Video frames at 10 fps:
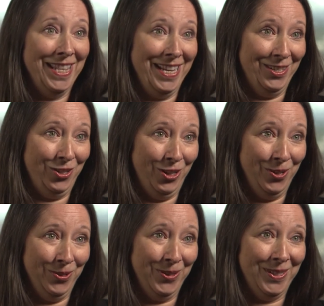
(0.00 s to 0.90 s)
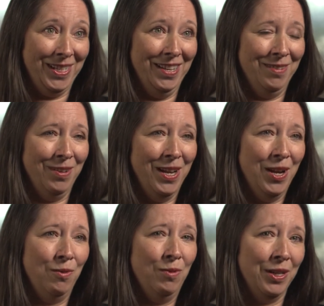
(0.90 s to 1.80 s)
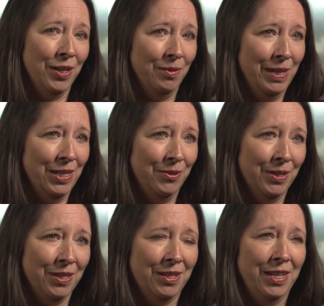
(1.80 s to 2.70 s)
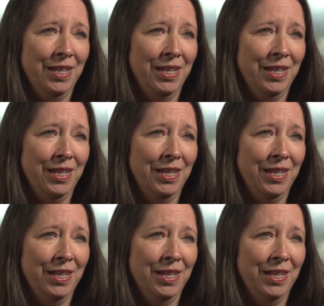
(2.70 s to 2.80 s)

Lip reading: they chose and what could we do on our